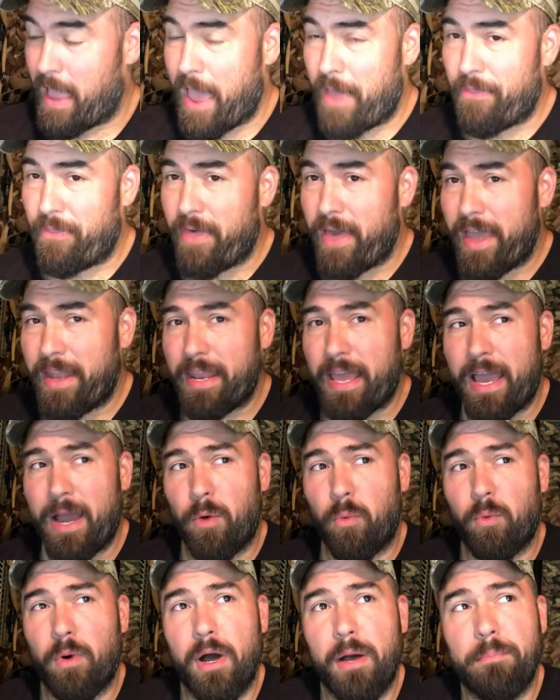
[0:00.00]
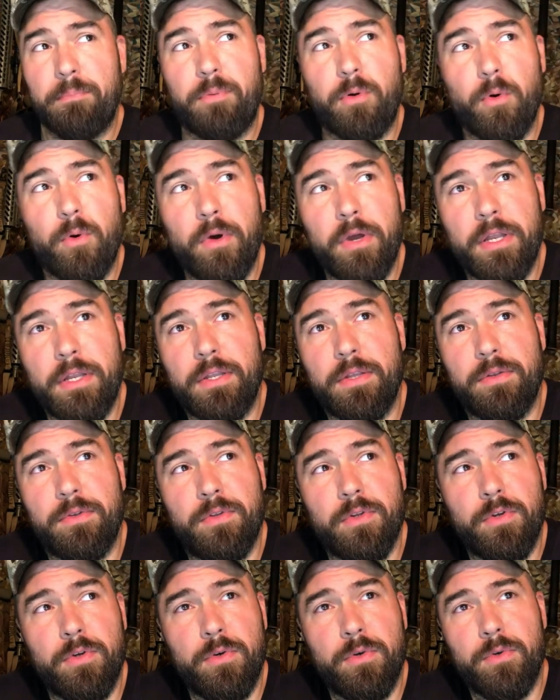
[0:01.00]
And then at what point
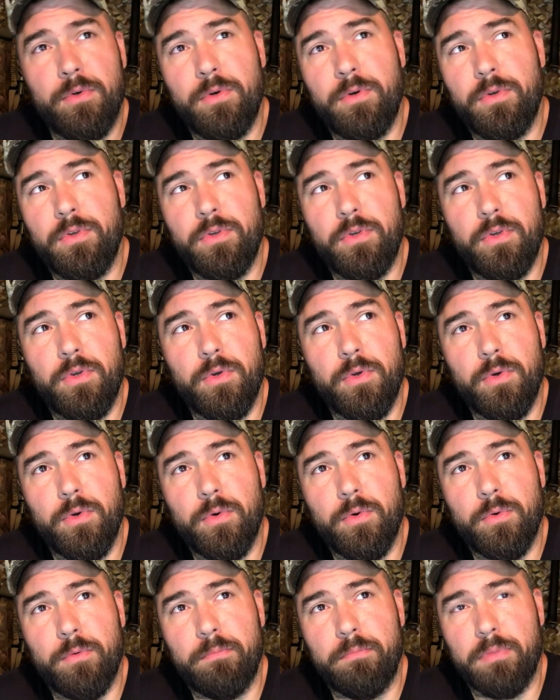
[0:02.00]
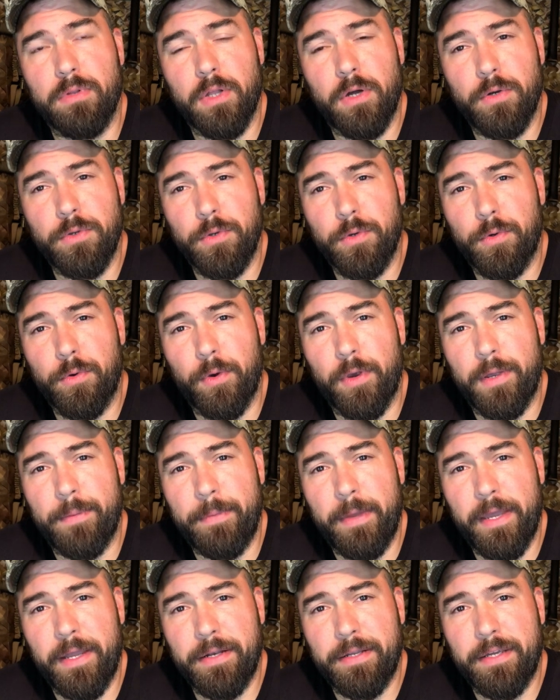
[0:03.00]
do you blow your Gray
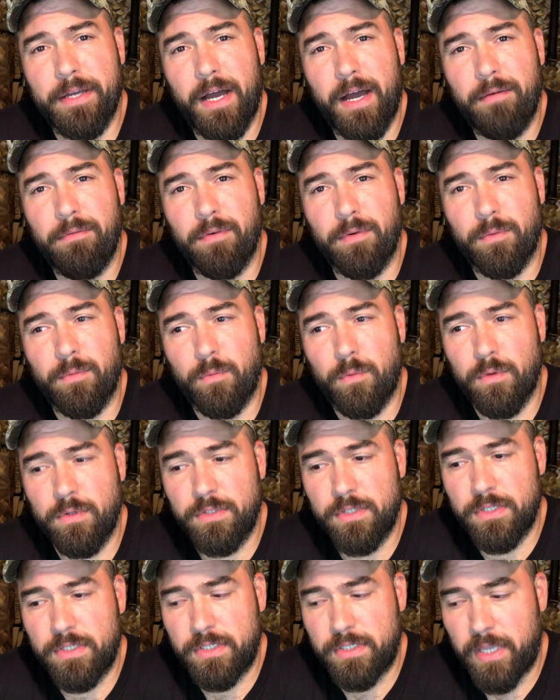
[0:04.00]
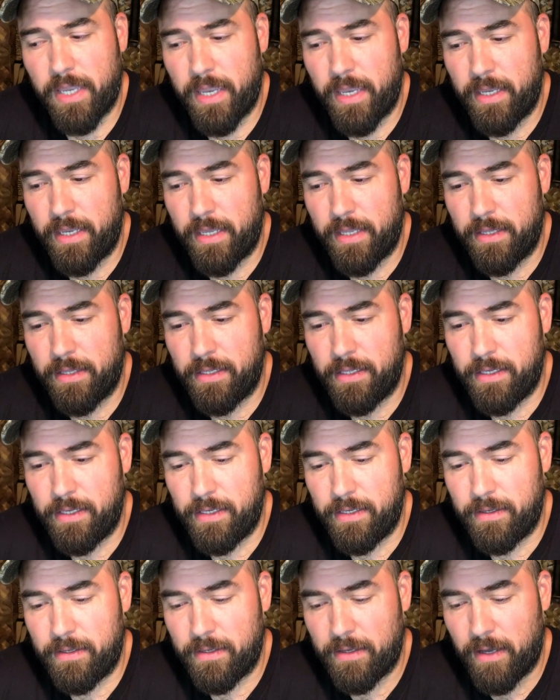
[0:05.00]
Man cover? We'll just say in
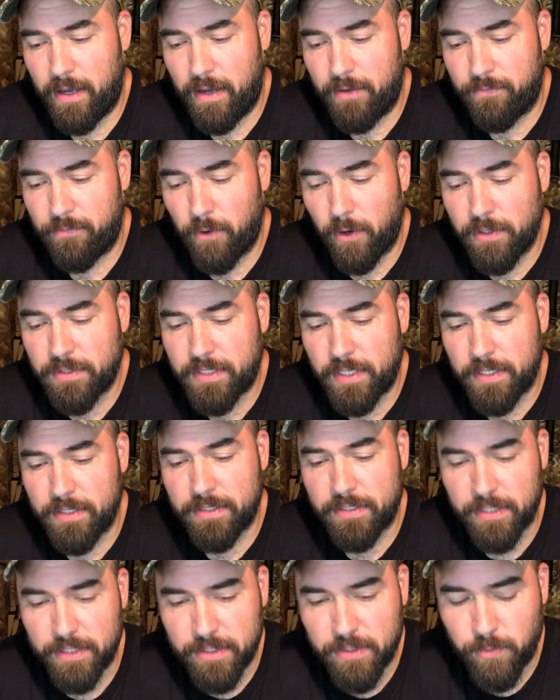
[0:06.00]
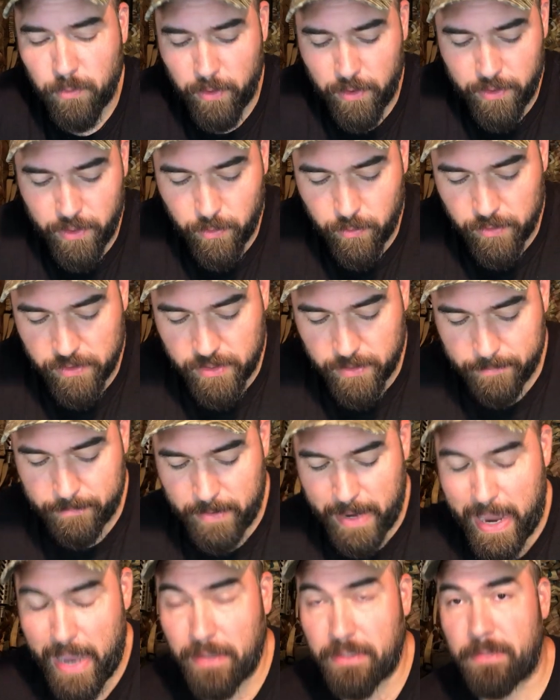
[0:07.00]
the first instance where there was
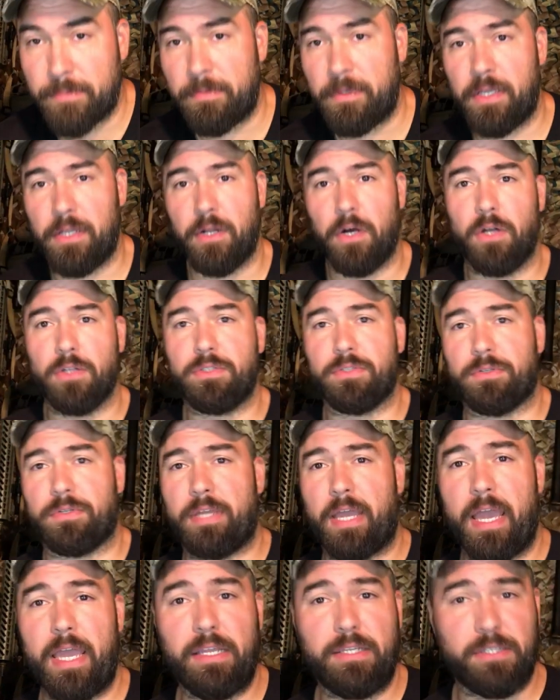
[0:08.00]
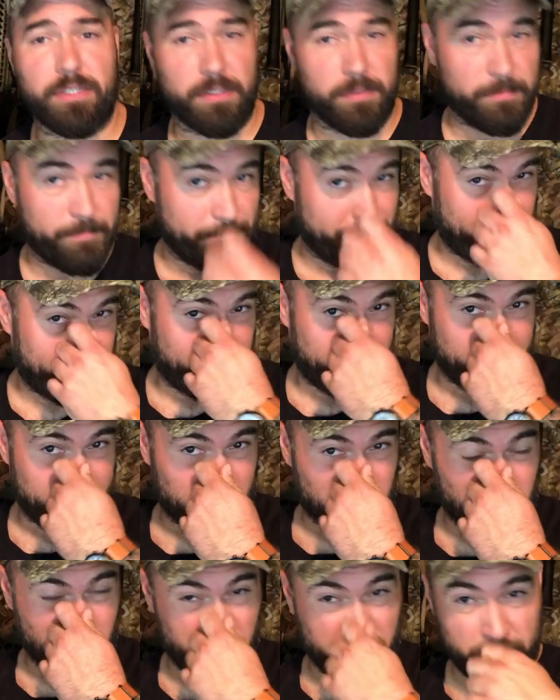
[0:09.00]
about to be an altercation
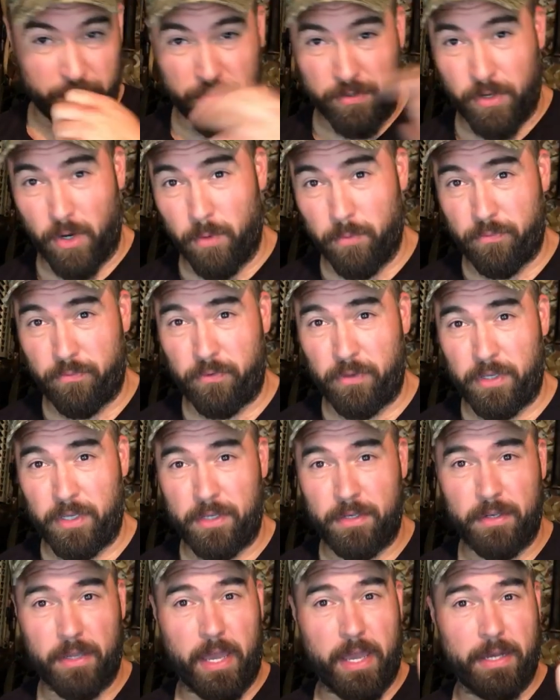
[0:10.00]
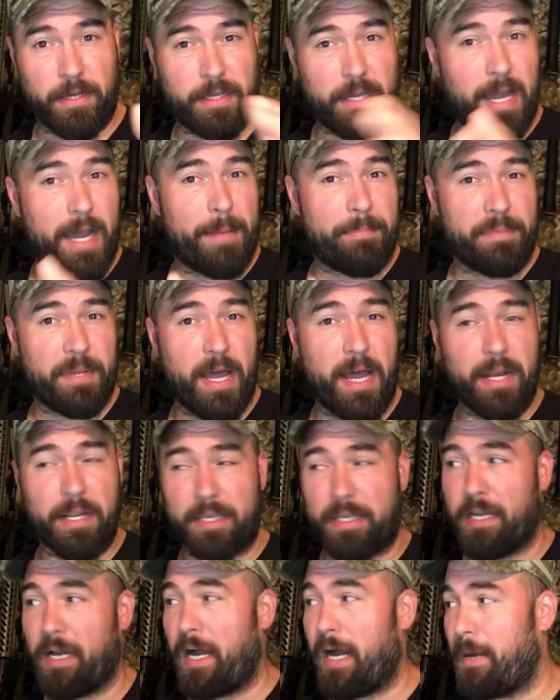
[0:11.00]
between dope fiend and cop, not a
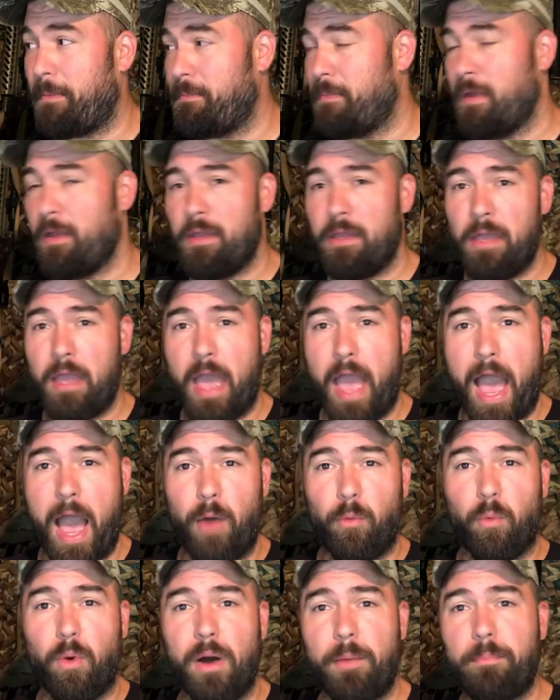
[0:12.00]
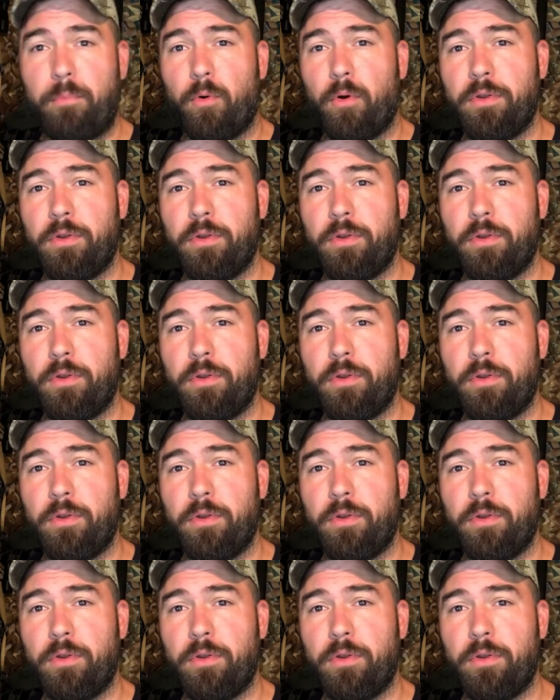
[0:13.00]
cop, at what